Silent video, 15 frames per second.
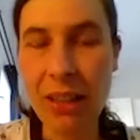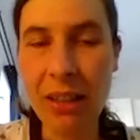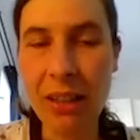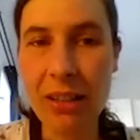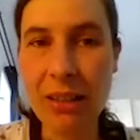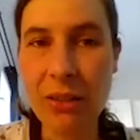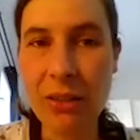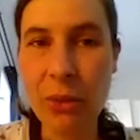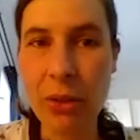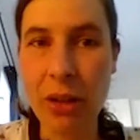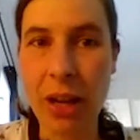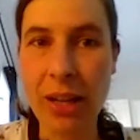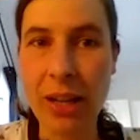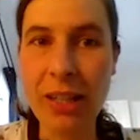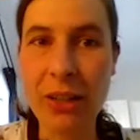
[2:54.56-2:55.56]
certain
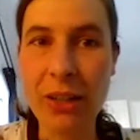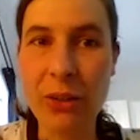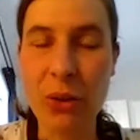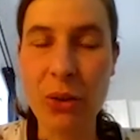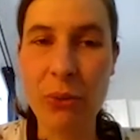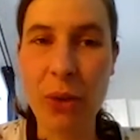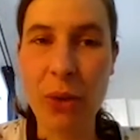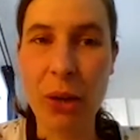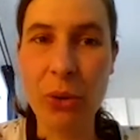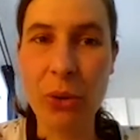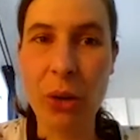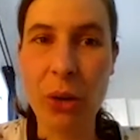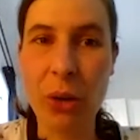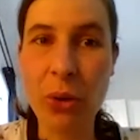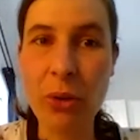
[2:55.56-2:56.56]
ideas of
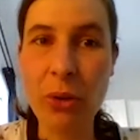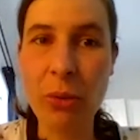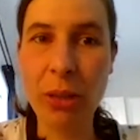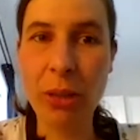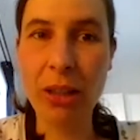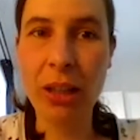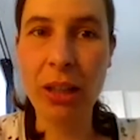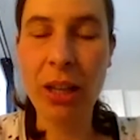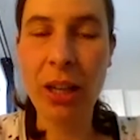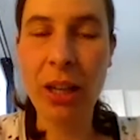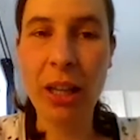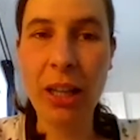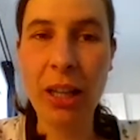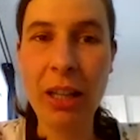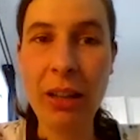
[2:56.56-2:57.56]
autonomy
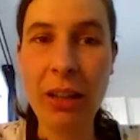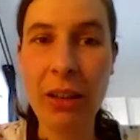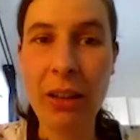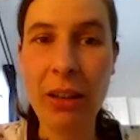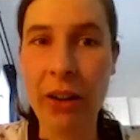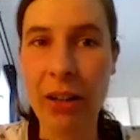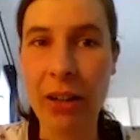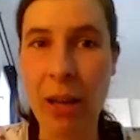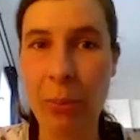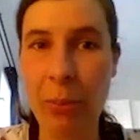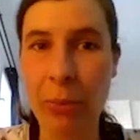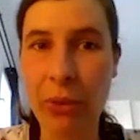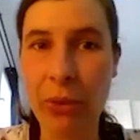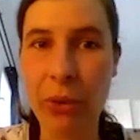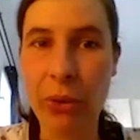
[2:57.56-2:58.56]
in their
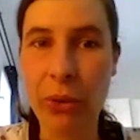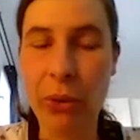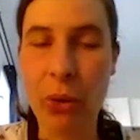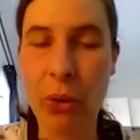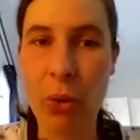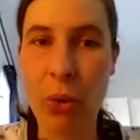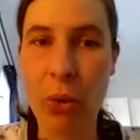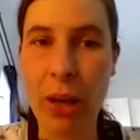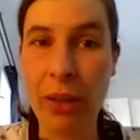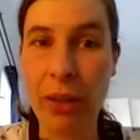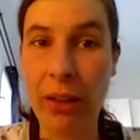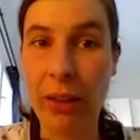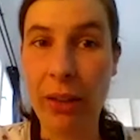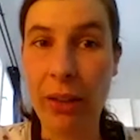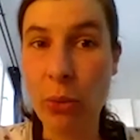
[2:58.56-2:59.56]
claims. So, and
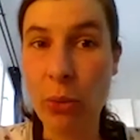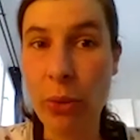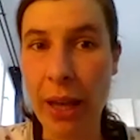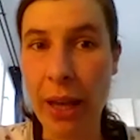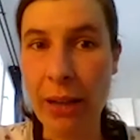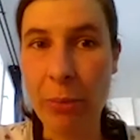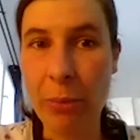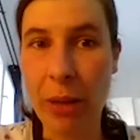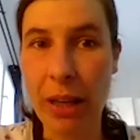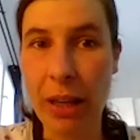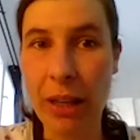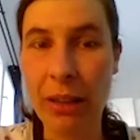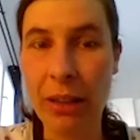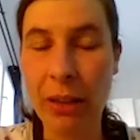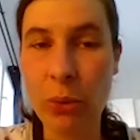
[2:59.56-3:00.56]
they do that by
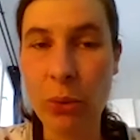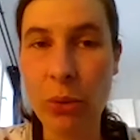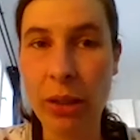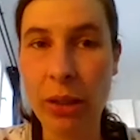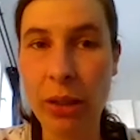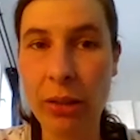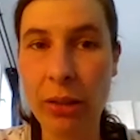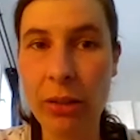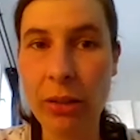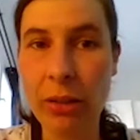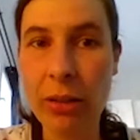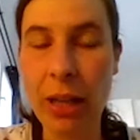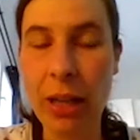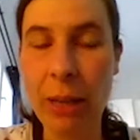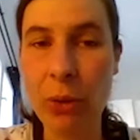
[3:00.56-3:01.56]
including
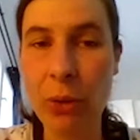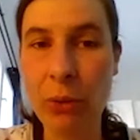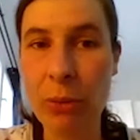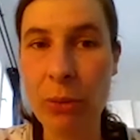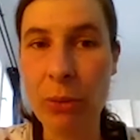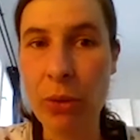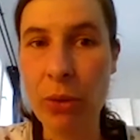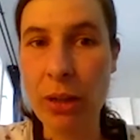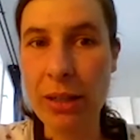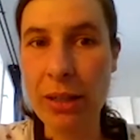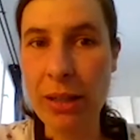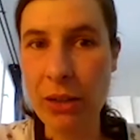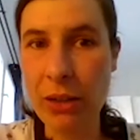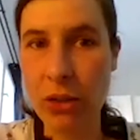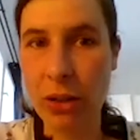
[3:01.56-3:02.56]
claims of
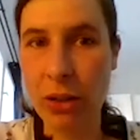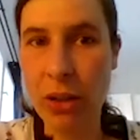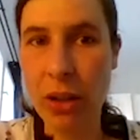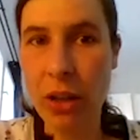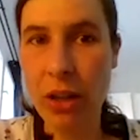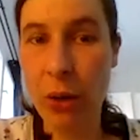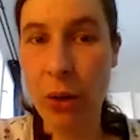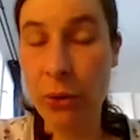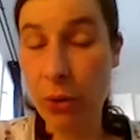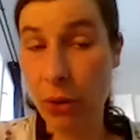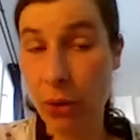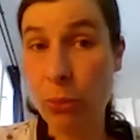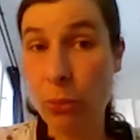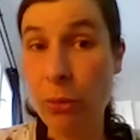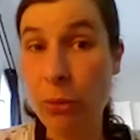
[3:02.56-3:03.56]
democratization,
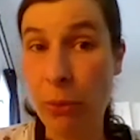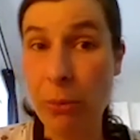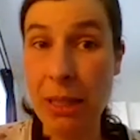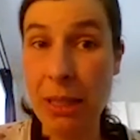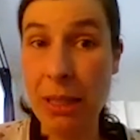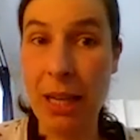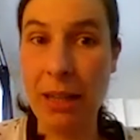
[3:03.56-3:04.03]
autonomy from the state.